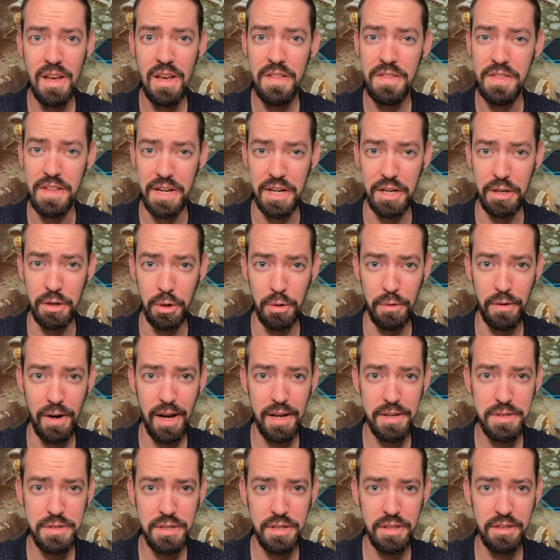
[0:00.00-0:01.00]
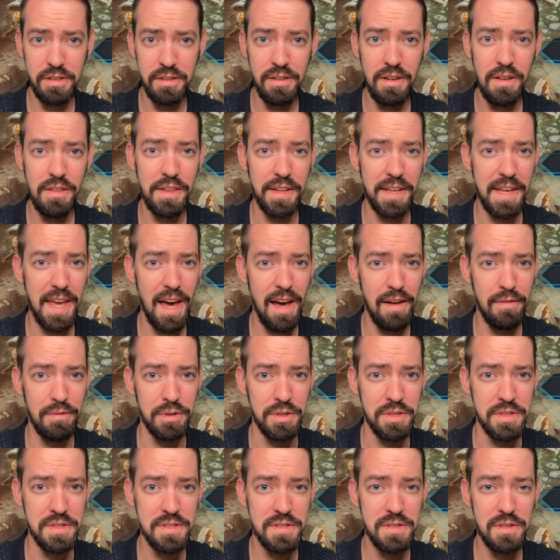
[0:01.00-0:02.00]
the Hero Roster, the
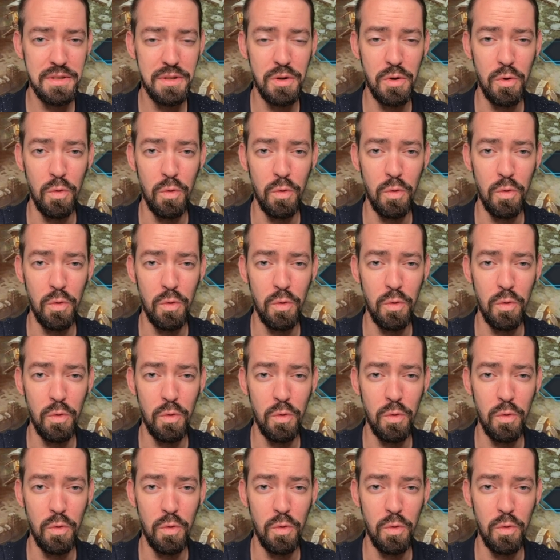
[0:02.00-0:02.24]
Caverns,